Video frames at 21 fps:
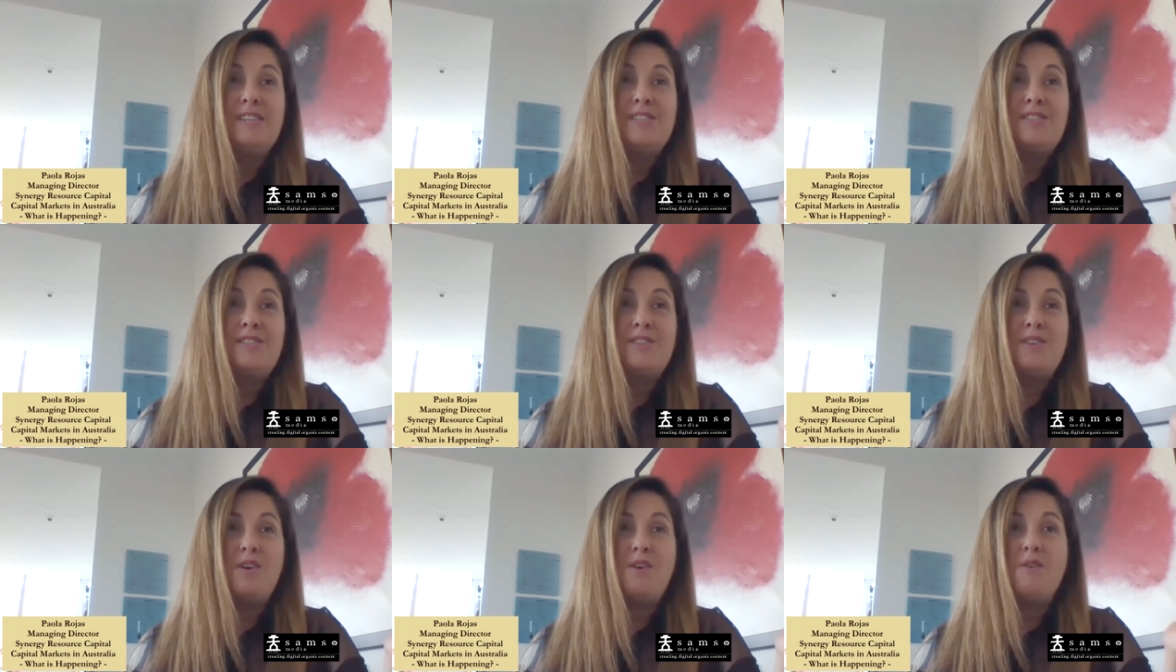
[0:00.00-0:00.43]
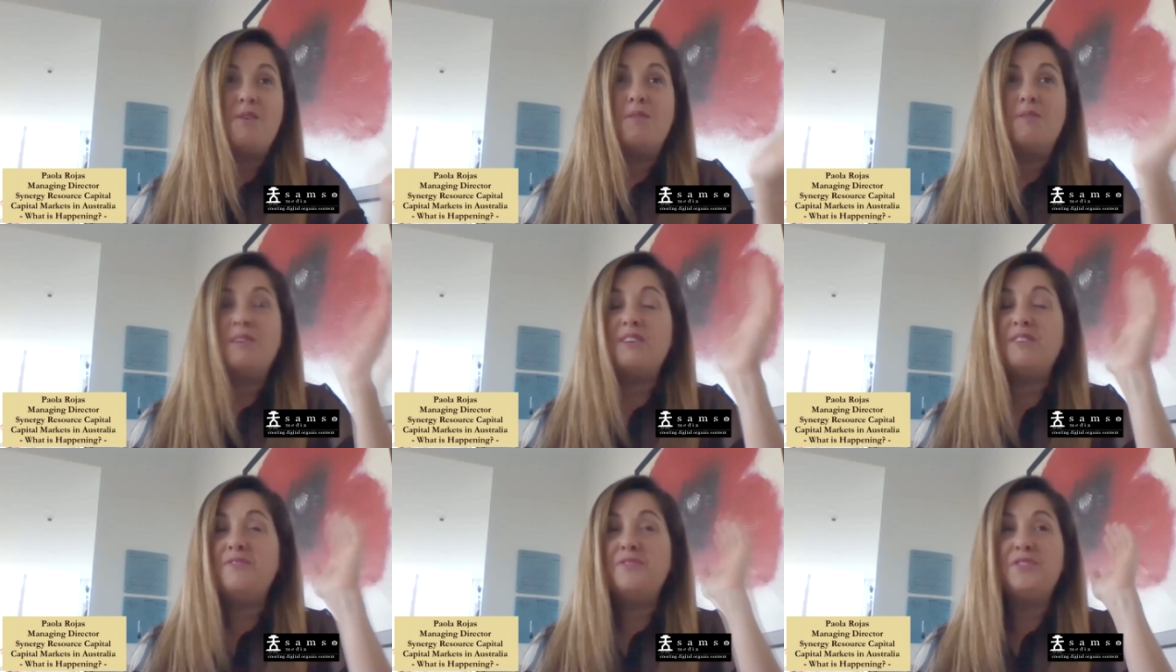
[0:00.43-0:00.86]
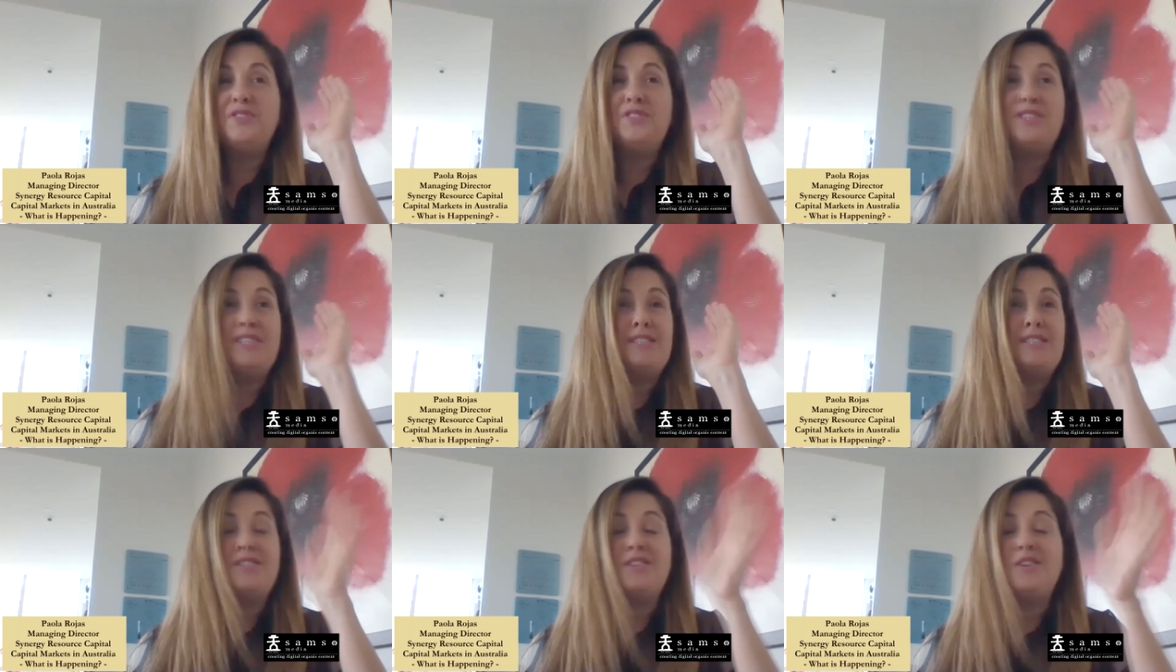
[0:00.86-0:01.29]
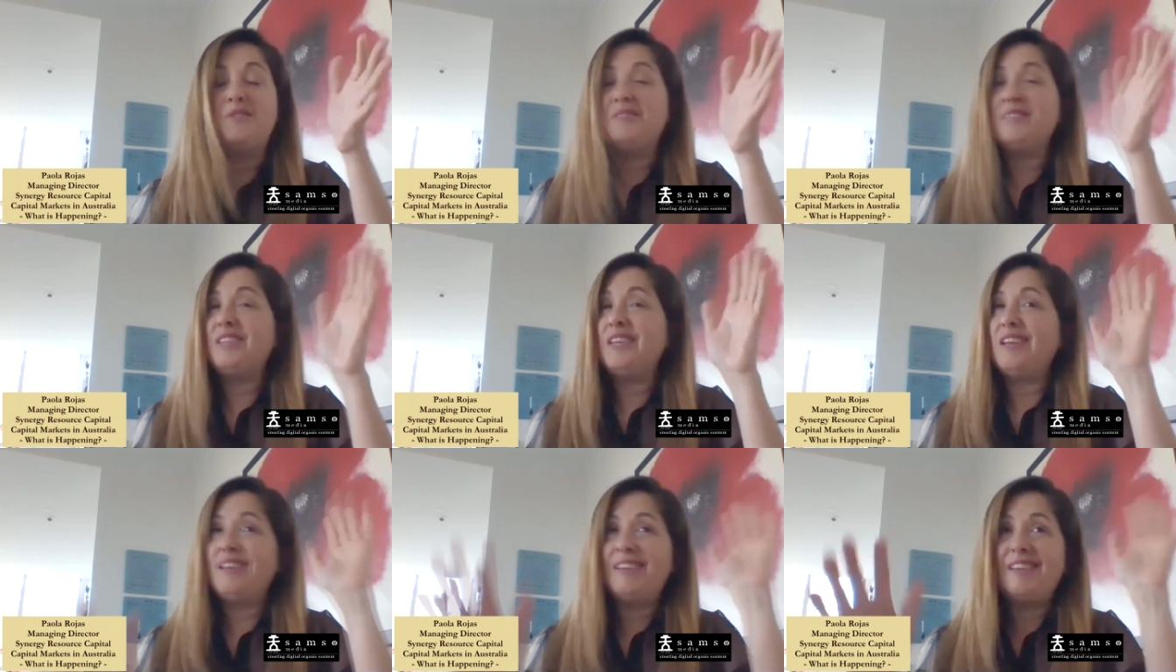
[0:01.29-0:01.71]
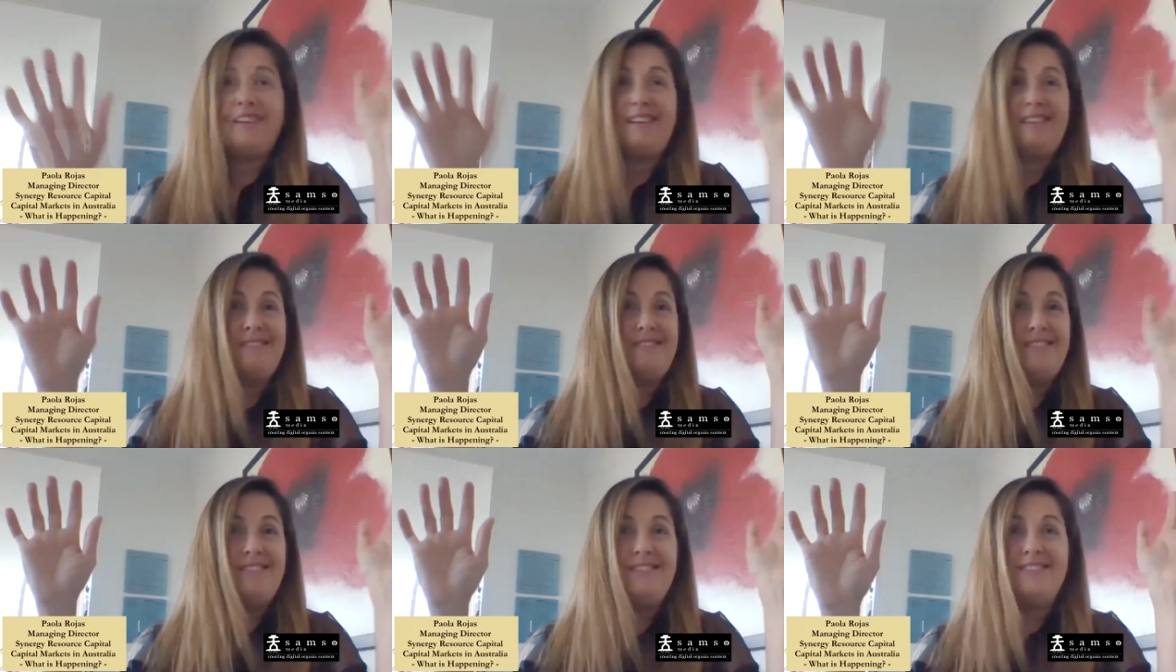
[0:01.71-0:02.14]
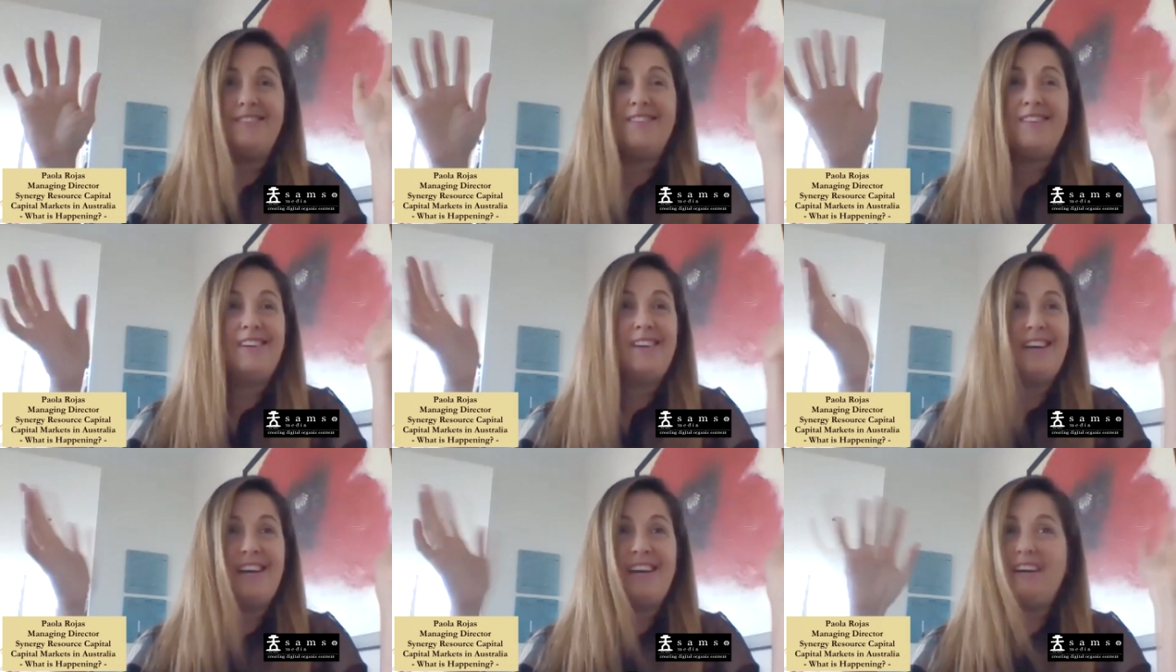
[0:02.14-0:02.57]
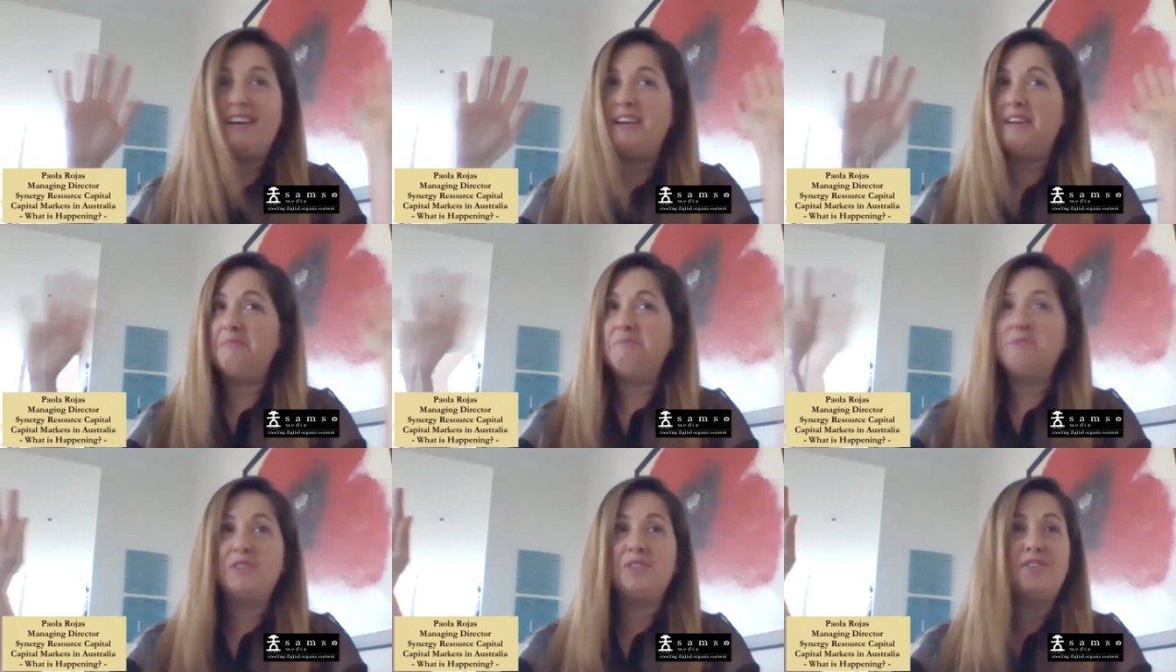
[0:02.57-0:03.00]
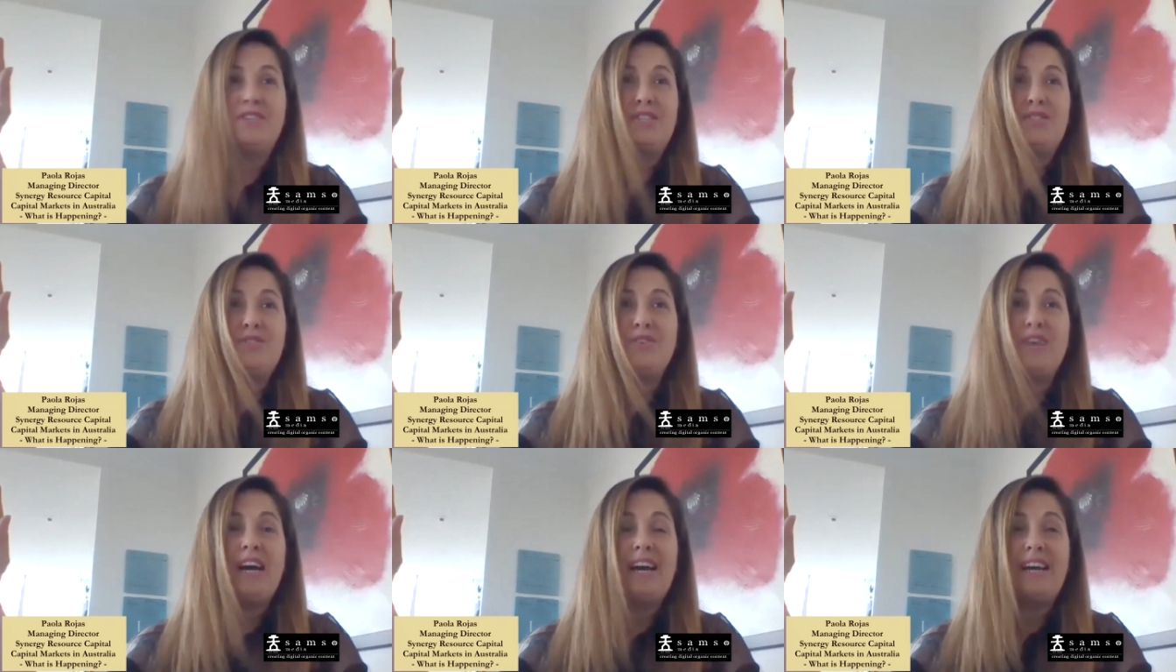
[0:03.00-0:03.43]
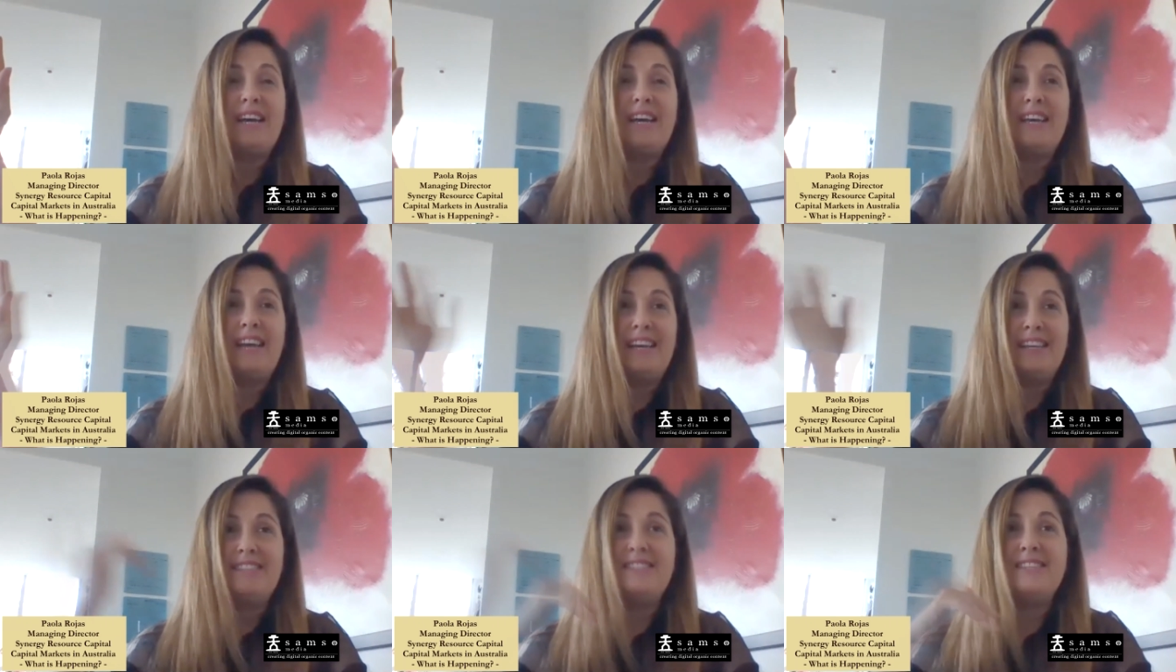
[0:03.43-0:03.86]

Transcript: so if you just go, it's like, you know, I'm gonna try.